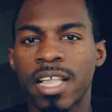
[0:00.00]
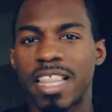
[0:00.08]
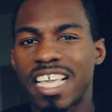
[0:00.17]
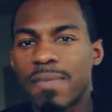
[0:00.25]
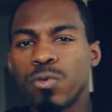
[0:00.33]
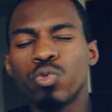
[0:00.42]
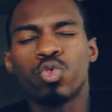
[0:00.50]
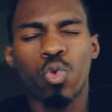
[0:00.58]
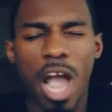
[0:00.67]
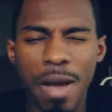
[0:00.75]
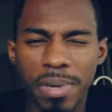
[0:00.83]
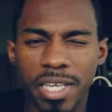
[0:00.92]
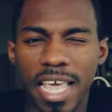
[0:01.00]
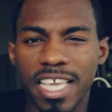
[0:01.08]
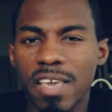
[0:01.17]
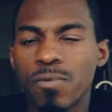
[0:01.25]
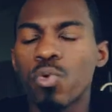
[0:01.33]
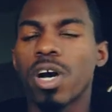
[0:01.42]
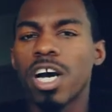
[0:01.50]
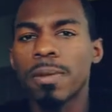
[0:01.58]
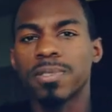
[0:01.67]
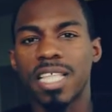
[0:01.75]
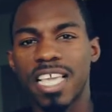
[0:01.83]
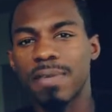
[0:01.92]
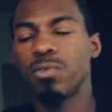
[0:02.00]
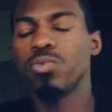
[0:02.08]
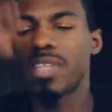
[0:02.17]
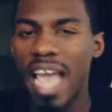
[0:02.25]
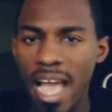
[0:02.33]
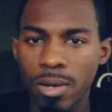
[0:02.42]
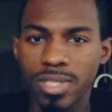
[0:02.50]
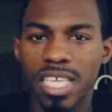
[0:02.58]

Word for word: They give you drama, they give you ups, they give you downs,